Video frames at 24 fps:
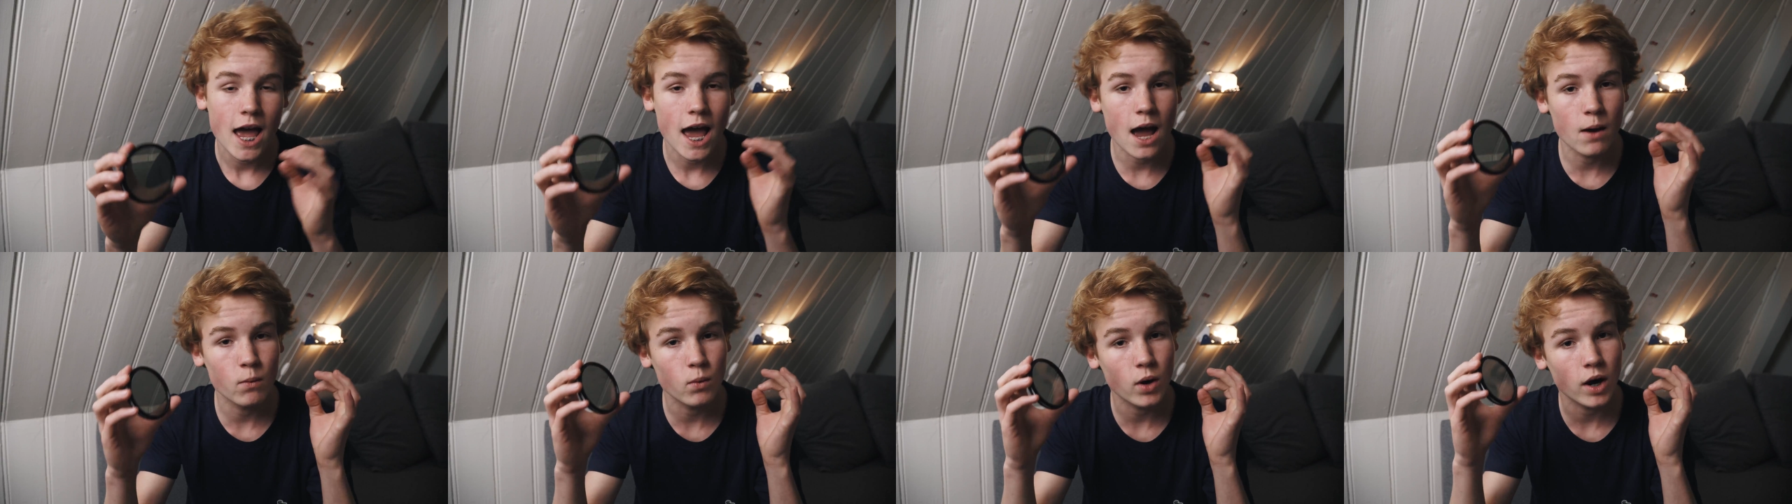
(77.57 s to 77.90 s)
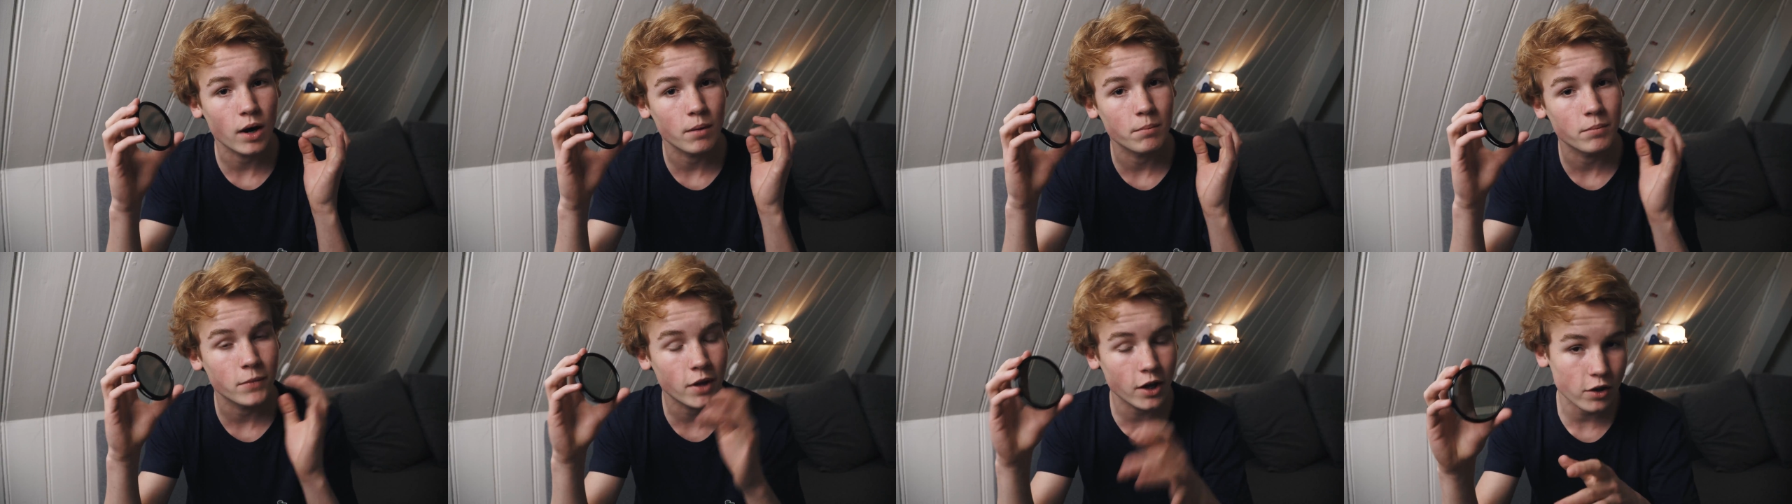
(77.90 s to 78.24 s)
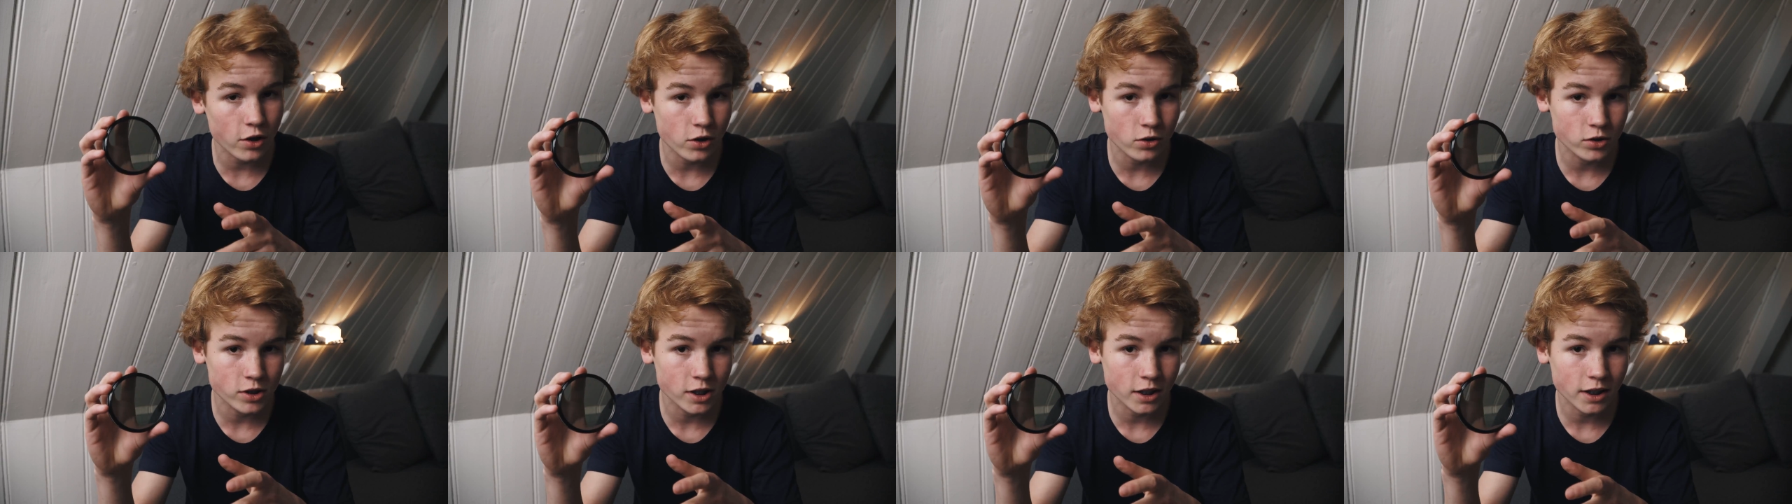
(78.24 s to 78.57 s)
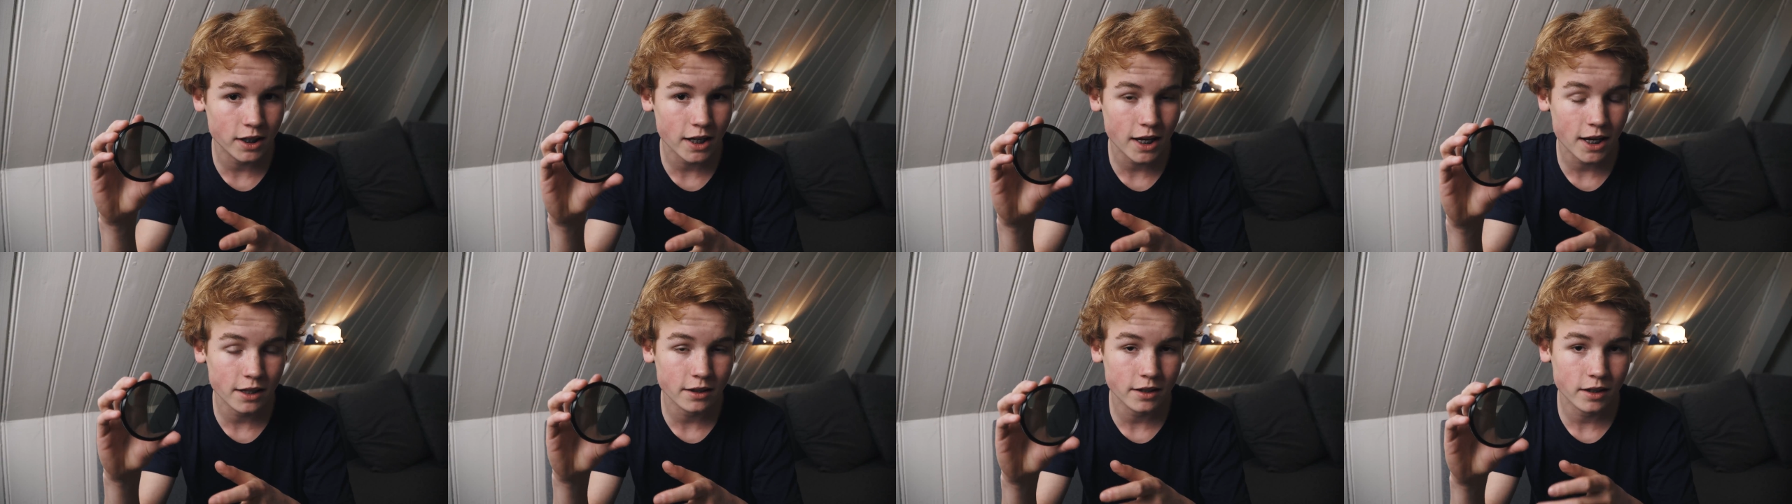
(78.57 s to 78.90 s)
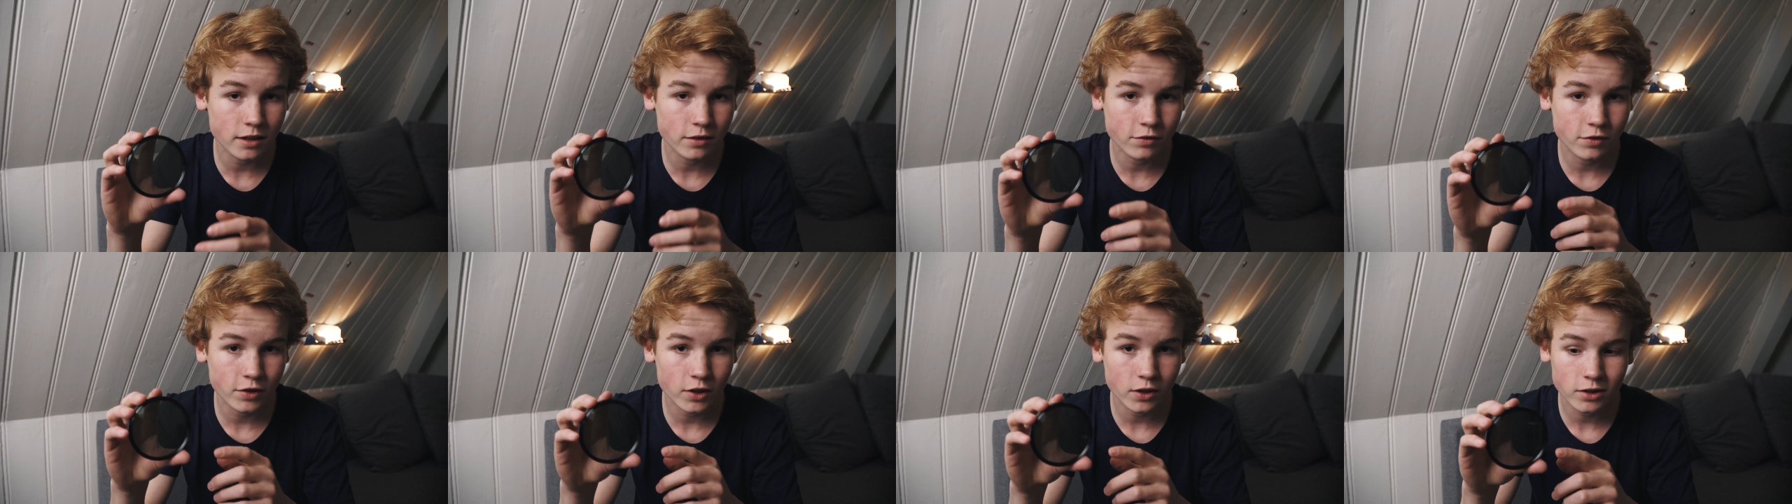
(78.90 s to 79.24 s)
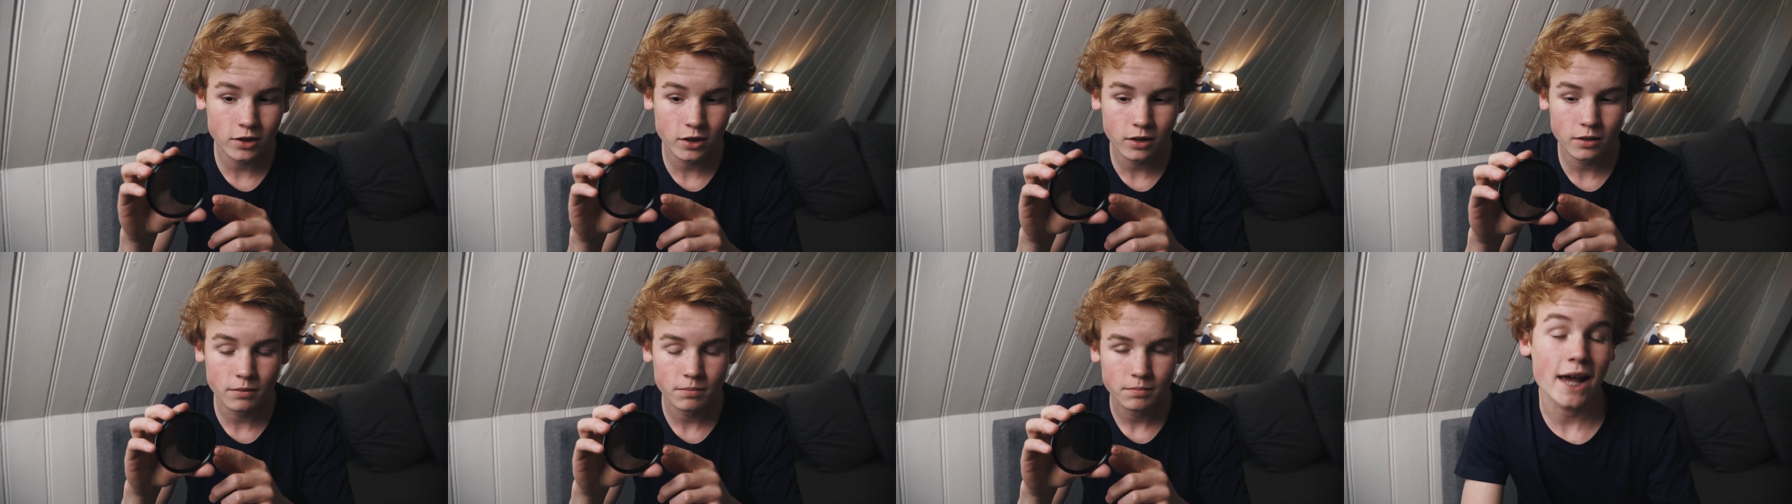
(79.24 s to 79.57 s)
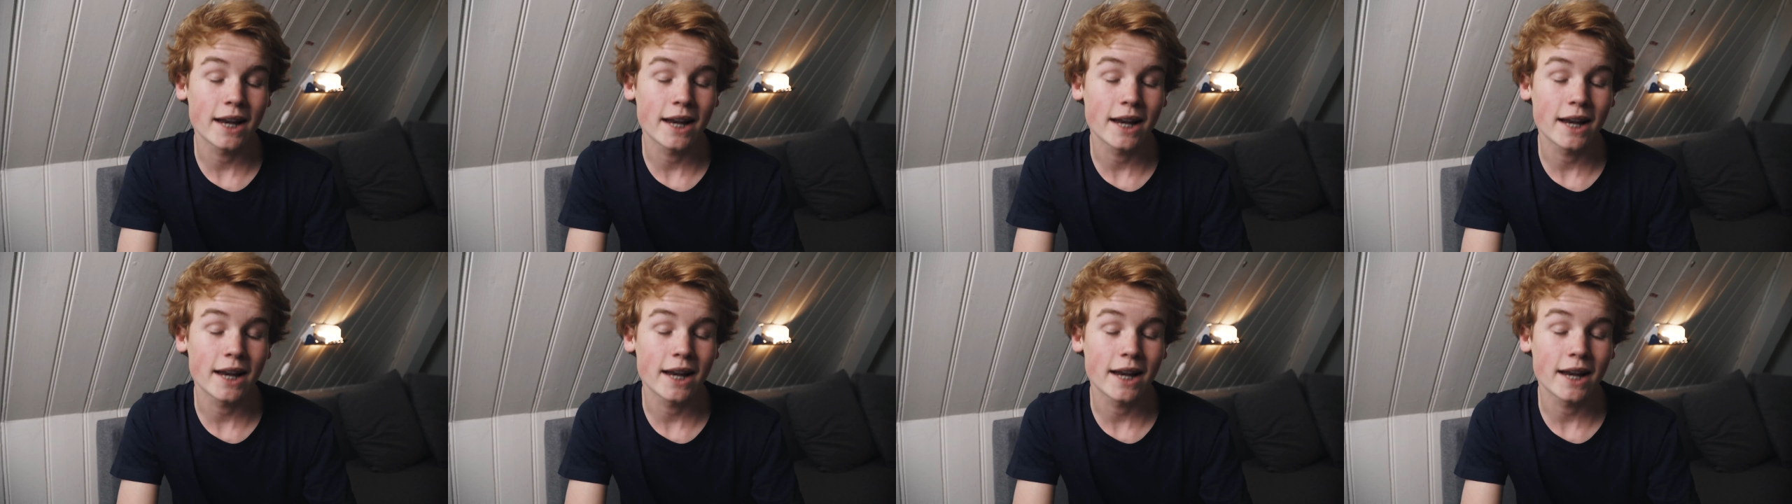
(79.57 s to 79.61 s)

and where I'm not using the ND filter.